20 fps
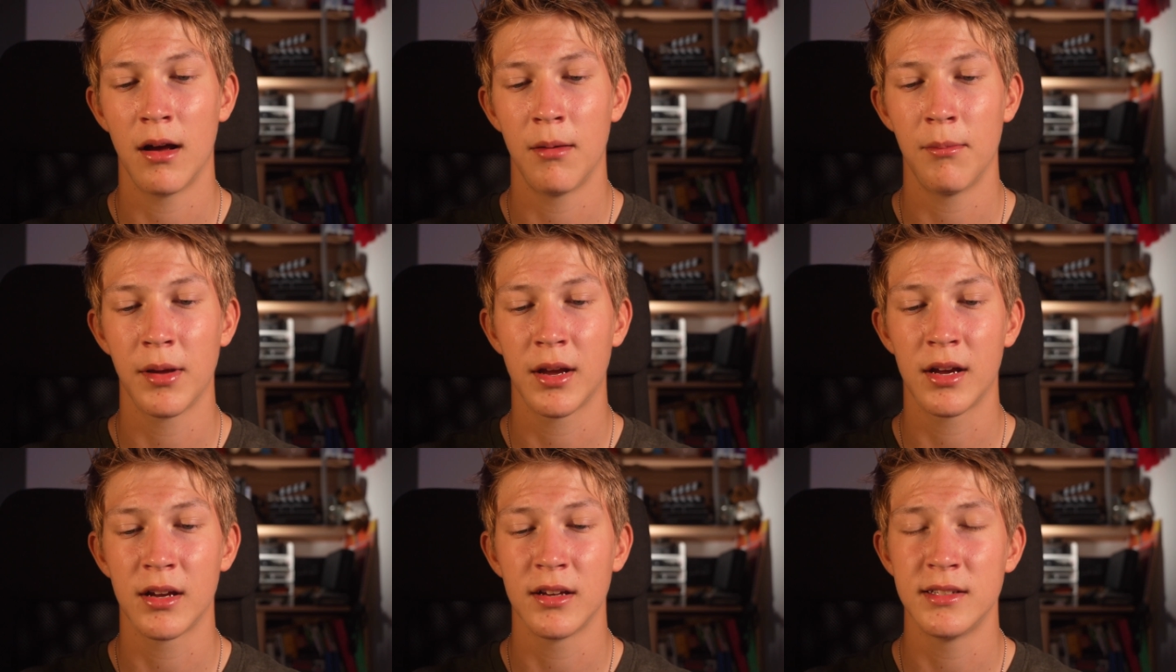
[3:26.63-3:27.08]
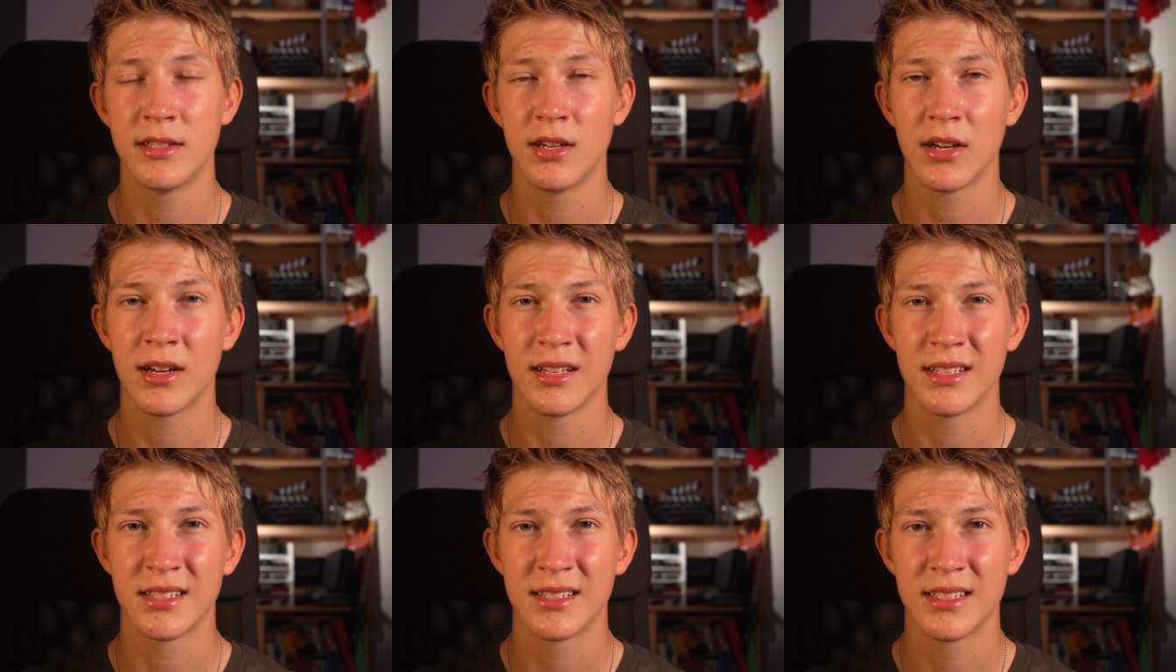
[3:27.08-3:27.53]
because you
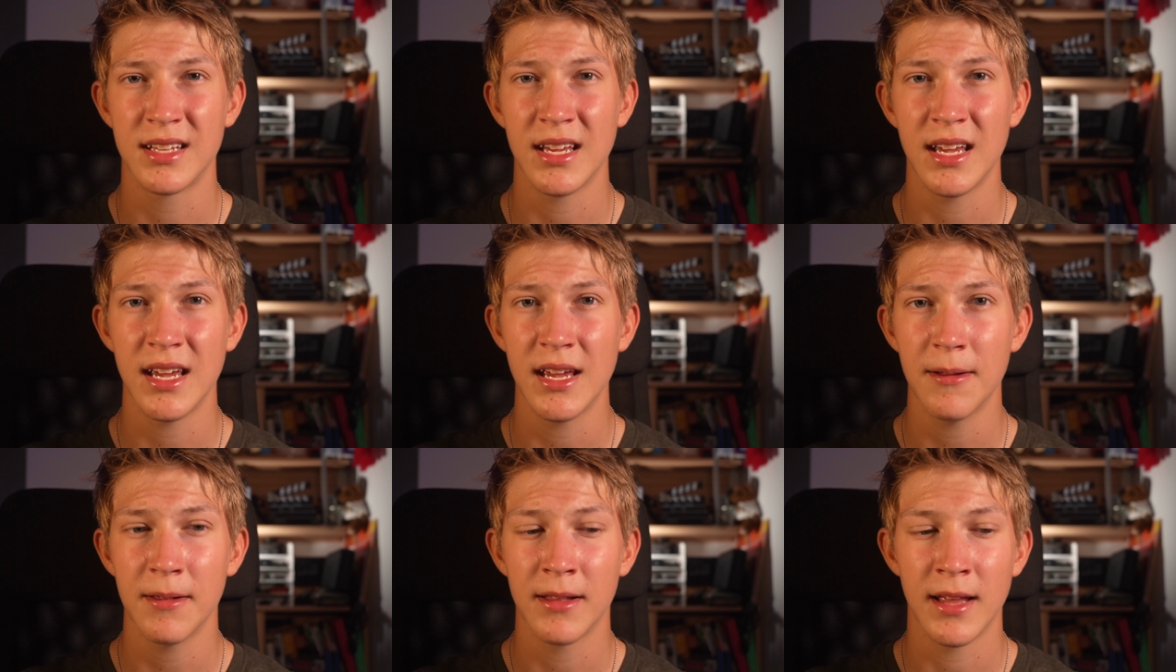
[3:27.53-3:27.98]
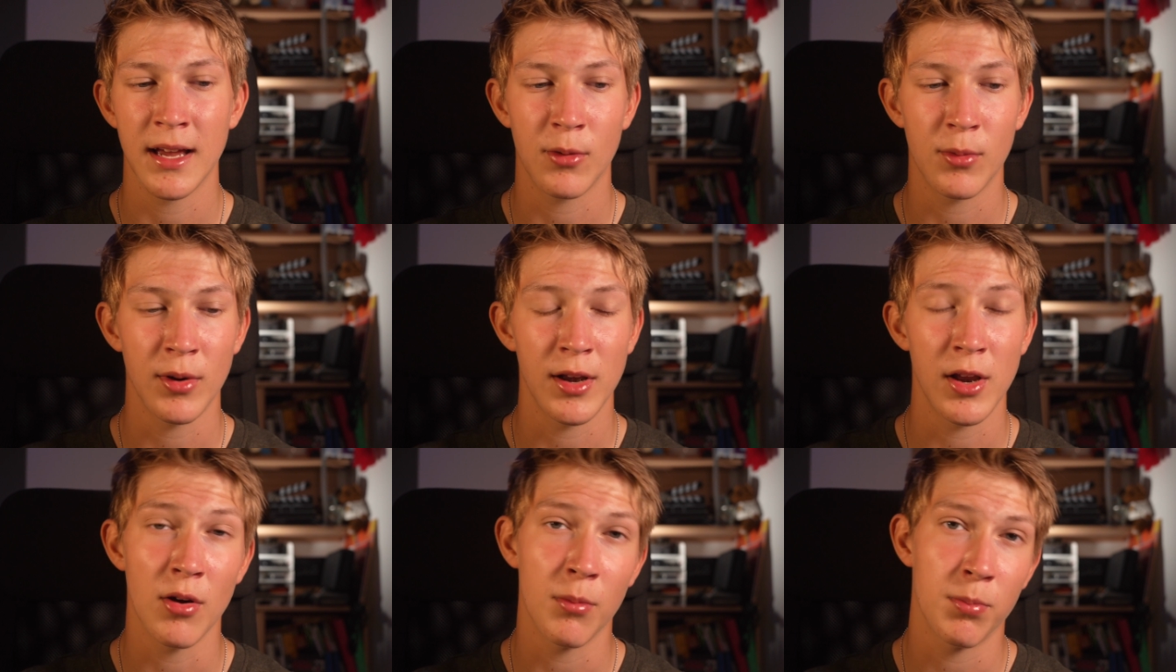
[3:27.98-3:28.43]
can see, like
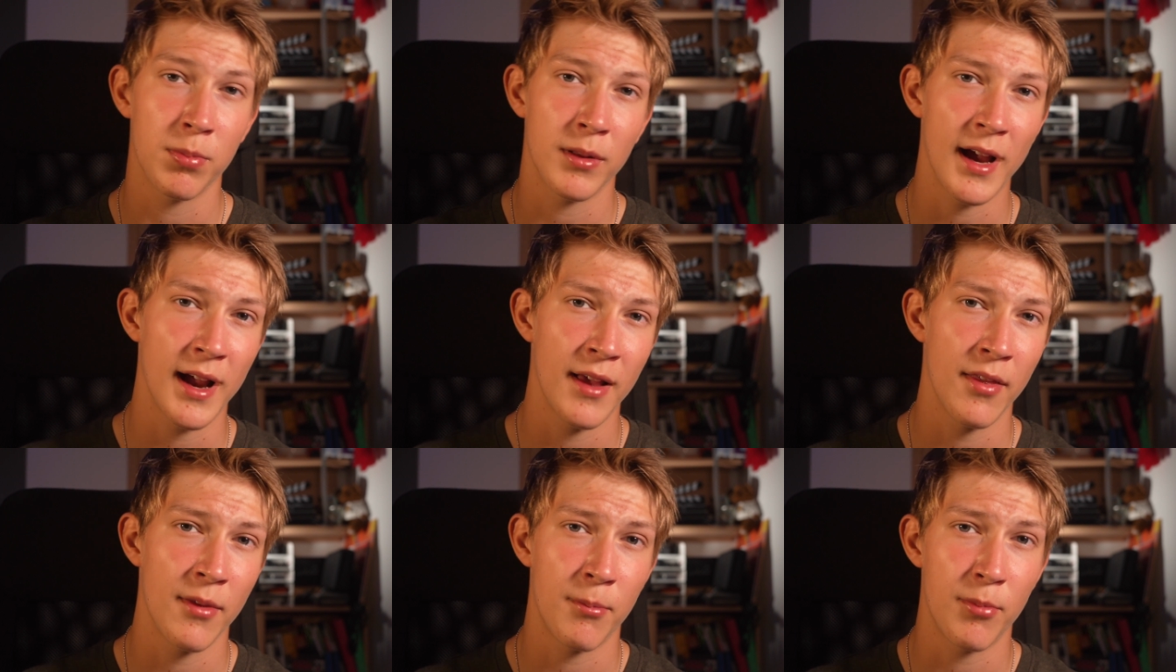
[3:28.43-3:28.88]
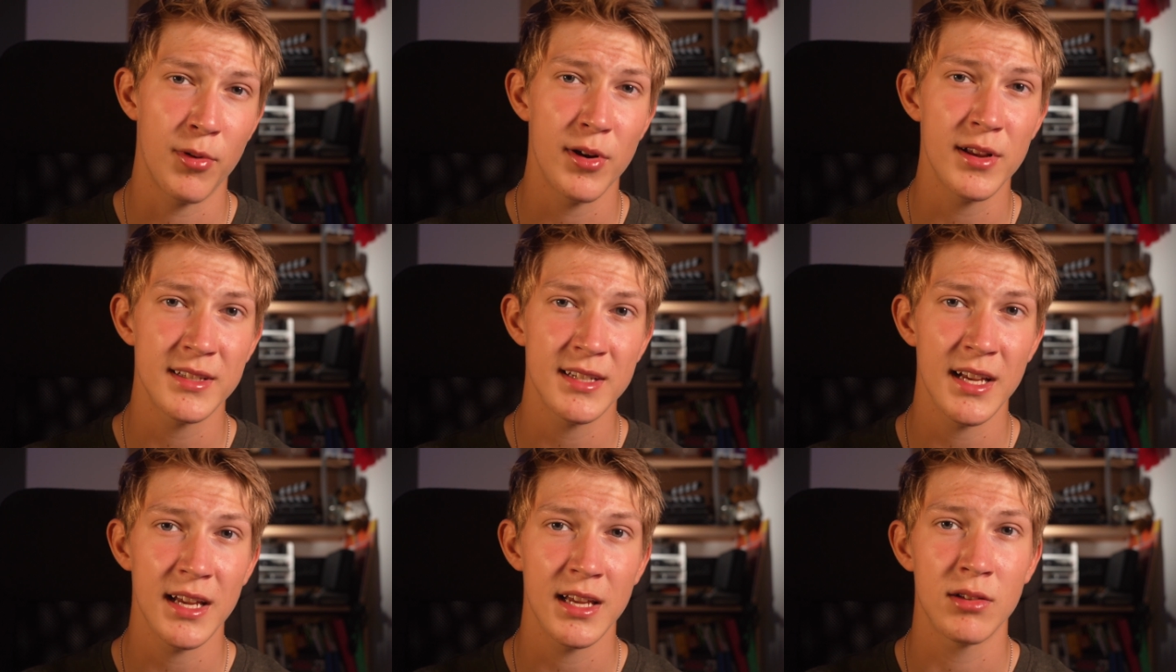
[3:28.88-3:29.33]
when you apply the
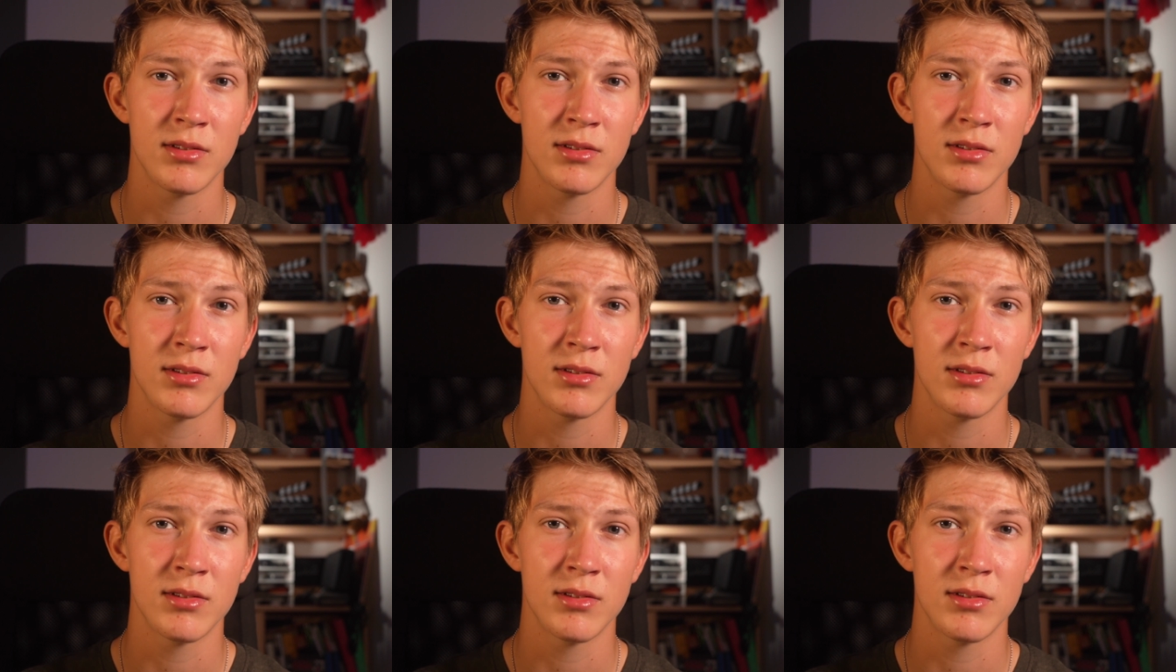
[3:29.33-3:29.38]
preset,